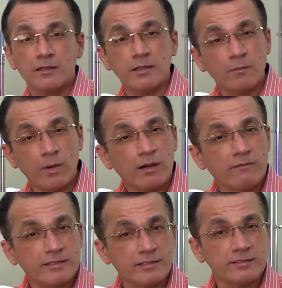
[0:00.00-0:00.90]
Then blood
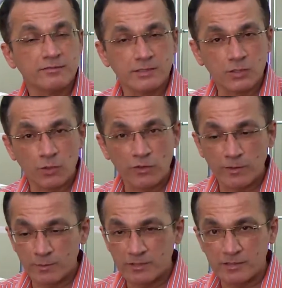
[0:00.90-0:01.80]
vessels which grow
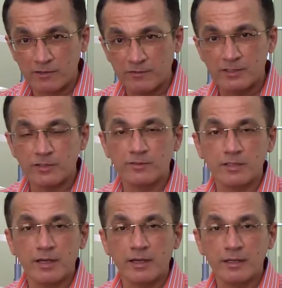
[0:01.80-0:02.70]
from the surface of the
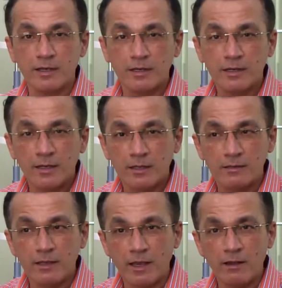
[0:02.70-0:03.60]
retina,
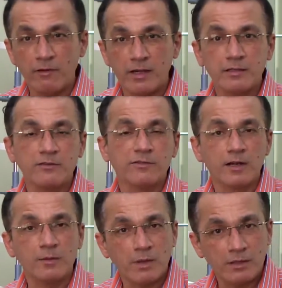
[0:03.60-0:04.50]
they invade the
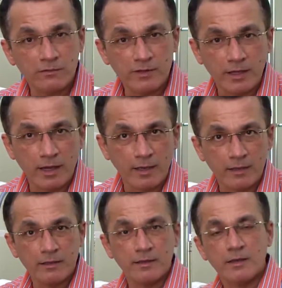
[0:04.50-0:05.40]
front part of the eye,
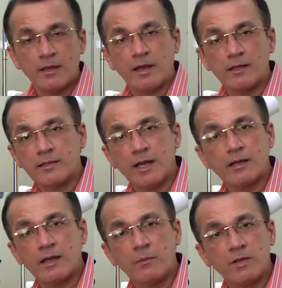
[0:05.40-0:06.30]
and
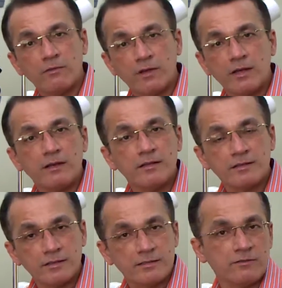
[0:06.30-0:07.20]
that can be a very
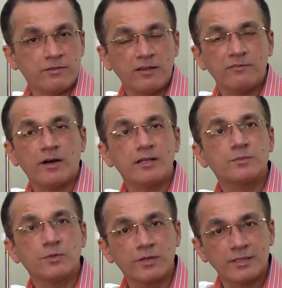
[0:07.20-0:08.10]
dangerous and very
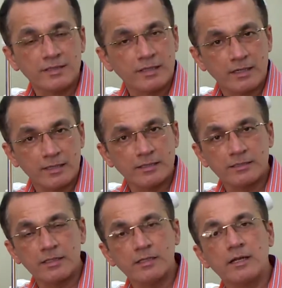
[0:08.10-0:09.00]
fast progressing
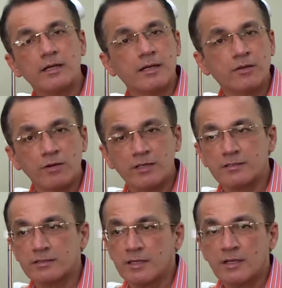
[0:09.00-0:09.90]
condition, and that
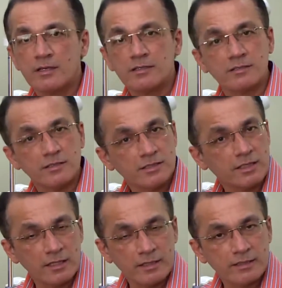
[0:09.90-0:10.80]
requires
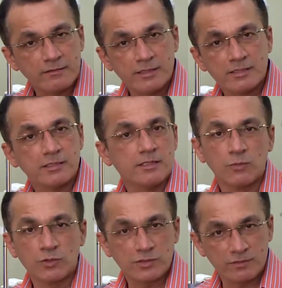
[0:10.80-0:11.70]
surgical intervention in
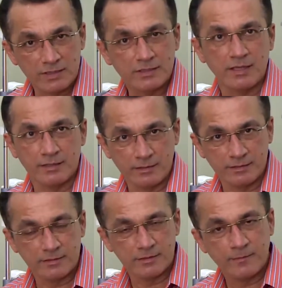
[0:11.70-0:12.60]
most of these
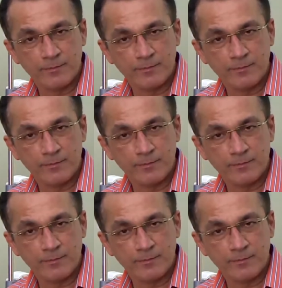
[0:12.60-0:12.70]
cases.